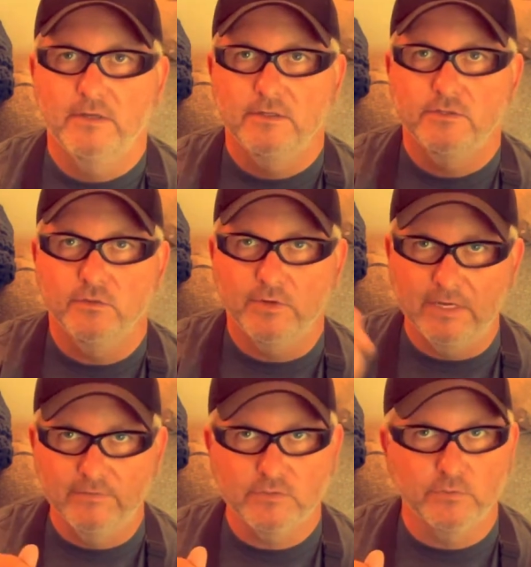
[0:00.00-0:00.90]
So
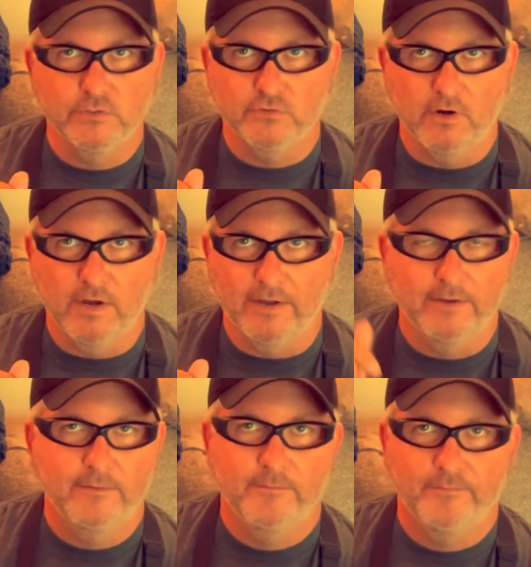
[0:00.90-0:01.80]
give this one a try.
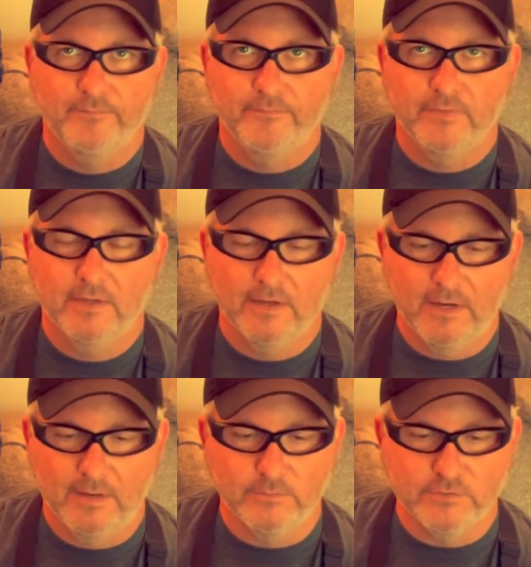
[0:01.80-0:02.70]

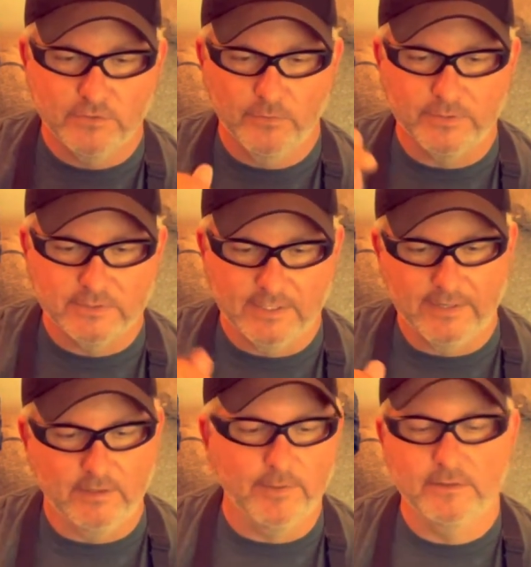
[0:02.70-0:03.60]
I'm so
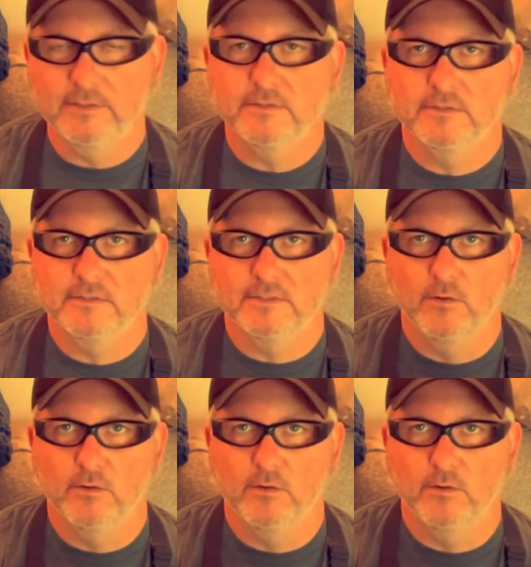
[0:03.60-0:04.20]
excited about this.